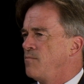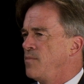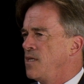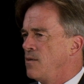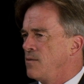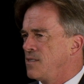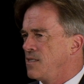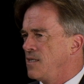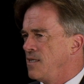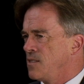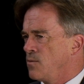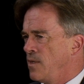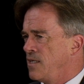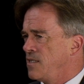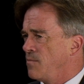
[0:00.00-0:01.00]
the BOC
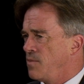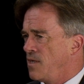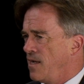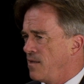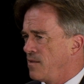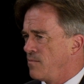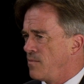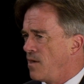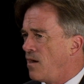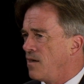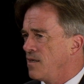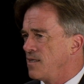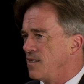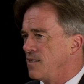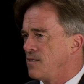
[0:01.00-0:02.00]
is willing to play in the
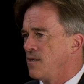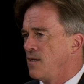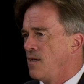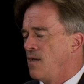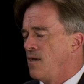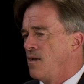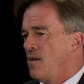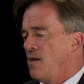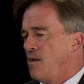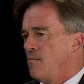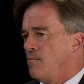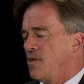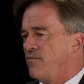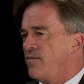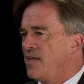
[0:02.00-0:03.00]
market.
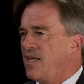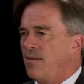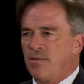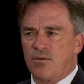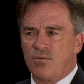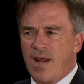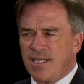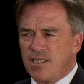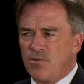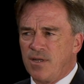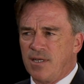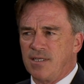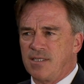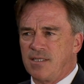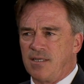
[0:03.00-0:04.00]
But if they keep the
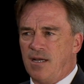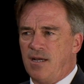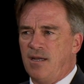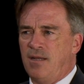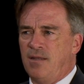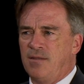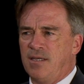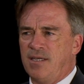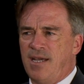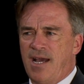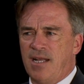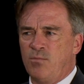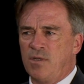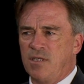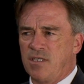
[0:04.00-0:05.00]
rhetoric aside, the
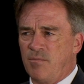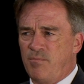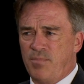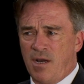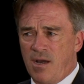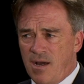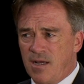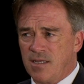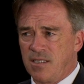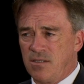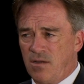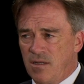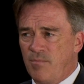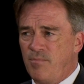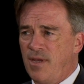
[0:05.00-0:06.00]
CAD will surpass
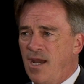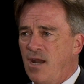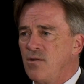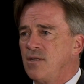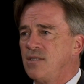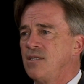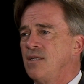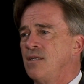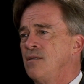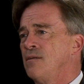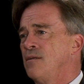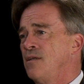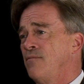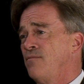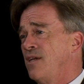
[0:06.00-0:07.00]
dollar parity.
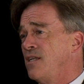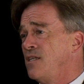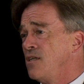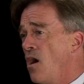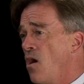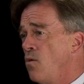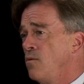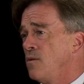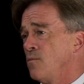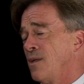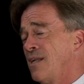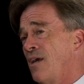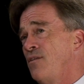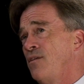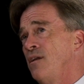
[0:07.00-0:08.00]
If they don't,
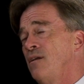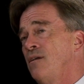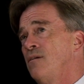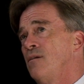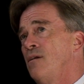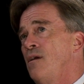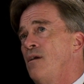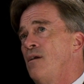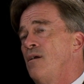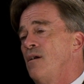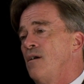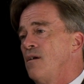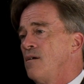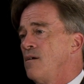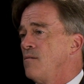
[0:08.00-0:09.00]
well, I think
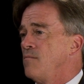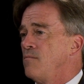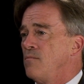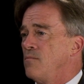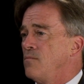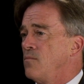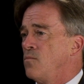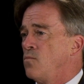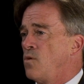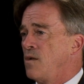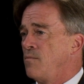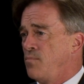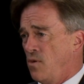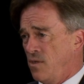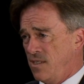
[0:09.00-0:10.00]

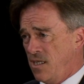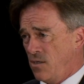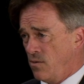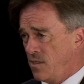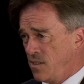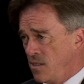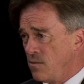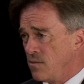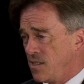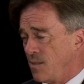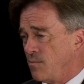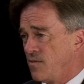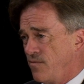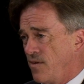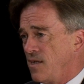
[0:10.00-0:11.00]
1.02
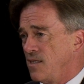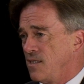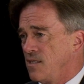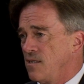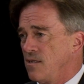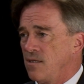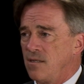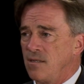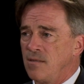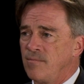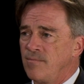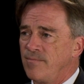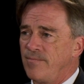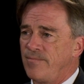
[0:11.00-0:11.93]
seems fairly certain.